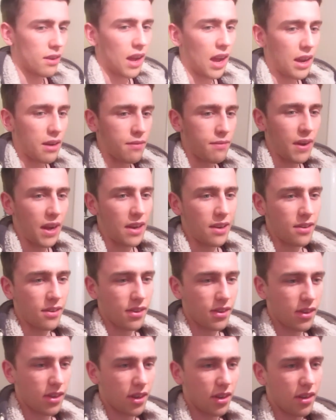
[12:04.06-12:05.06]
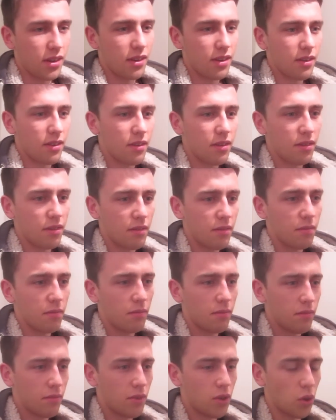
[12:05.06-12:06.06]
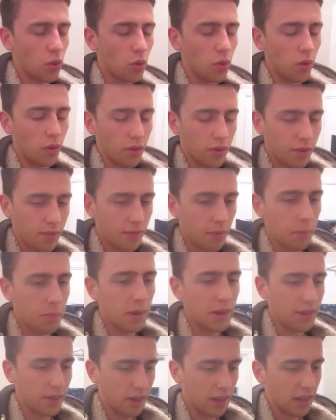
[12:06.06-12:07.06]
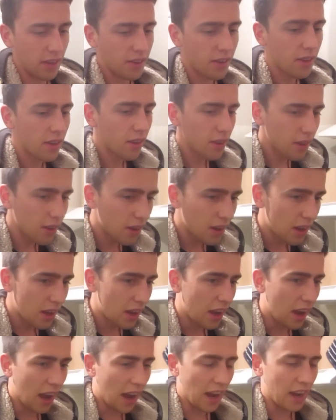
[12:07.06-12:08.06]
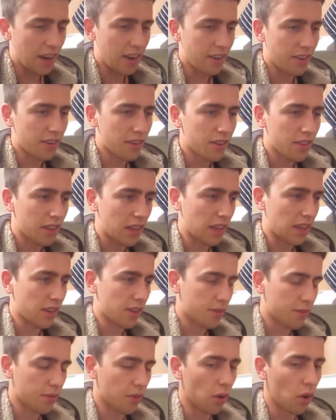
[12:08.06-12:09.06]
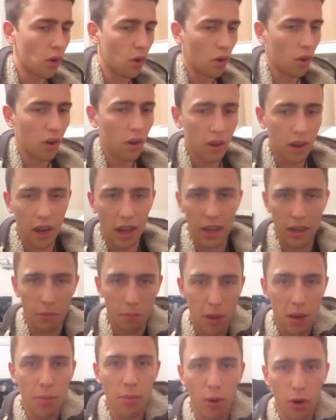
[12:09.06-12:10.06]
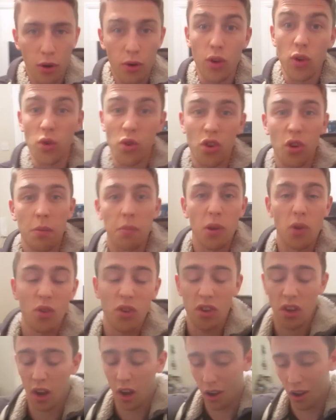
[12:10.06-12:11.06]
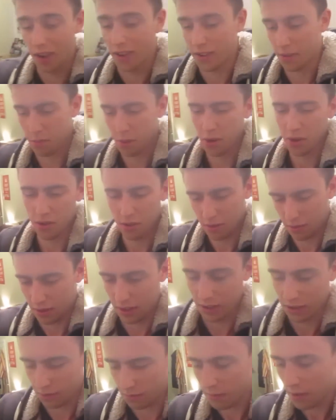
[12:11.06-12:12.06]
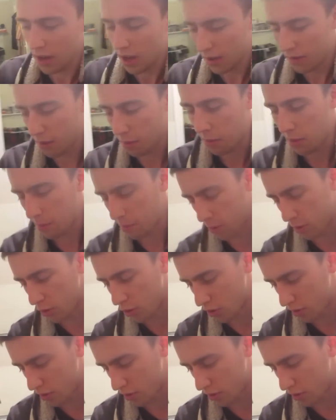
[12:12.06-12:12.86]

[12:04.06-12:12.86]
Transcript: advanced tools for business and things for like people who use computers a lot, as opposed to things for people who